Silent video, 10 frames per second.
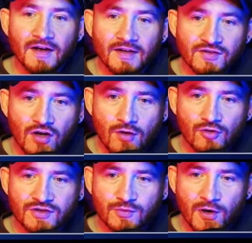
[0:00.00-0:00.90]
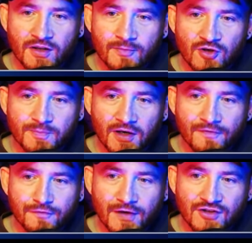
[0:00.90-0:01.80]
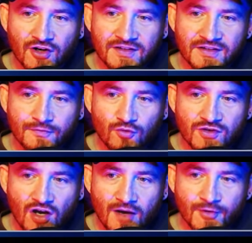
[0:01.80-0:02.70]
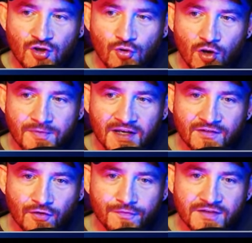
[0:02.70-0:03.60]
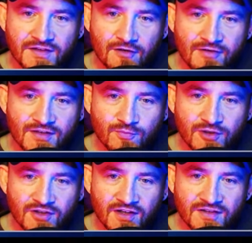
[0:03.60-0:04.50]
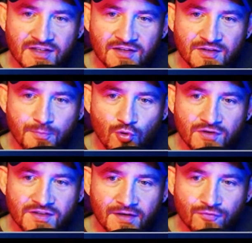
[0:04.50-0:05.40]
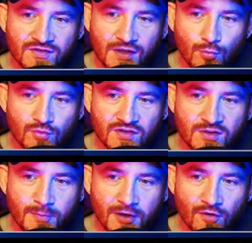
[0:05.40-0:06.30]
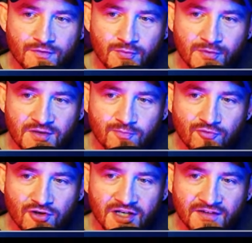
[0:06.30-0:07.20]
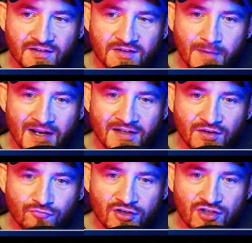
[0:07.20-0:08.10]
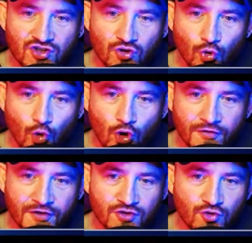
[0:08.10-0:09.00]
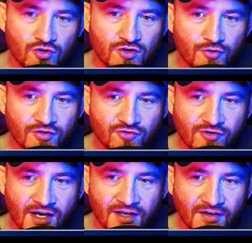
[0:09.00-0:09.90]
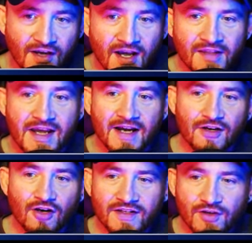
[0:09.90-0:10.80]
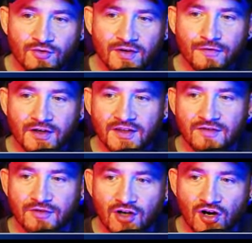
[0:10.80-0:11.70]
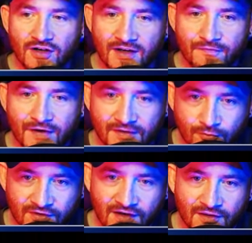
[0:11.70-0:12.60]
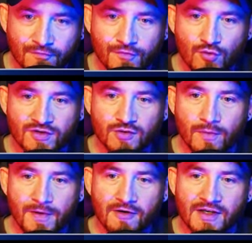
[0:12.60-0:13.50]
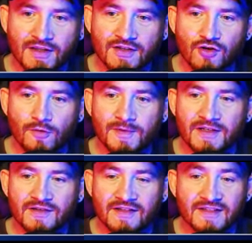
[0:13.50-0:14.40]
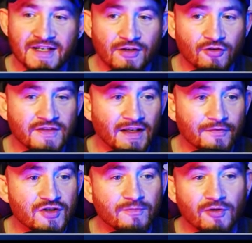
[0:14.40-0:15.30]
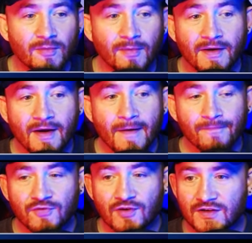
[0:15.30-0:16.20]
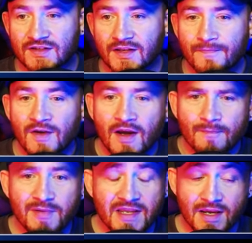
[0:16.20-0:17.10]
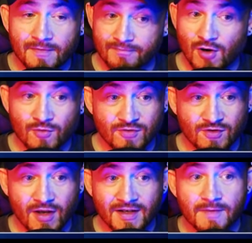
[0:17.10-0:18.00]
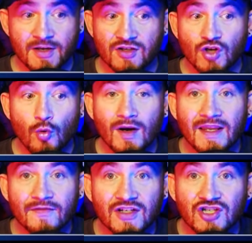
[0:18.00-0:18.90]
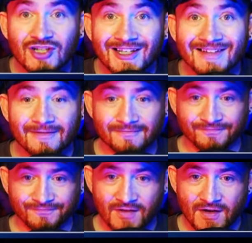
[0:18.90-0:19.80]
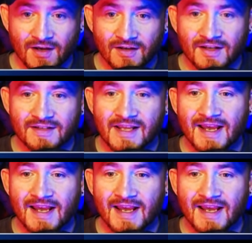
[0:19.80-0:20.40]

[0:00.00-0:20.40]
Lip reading: Star Wars is one of the most beloved franchises of all time. A New Hope kicked off the series, which has since spawned several sequels and spin-offs, with each project expanding the rich lore that George Lucas created. The Acolyte is no different in this regard, and in fact, it will take the viewers to a period that has not been seen on television, probably, previously. But yeah, most likely because no one gives a shit. Leslie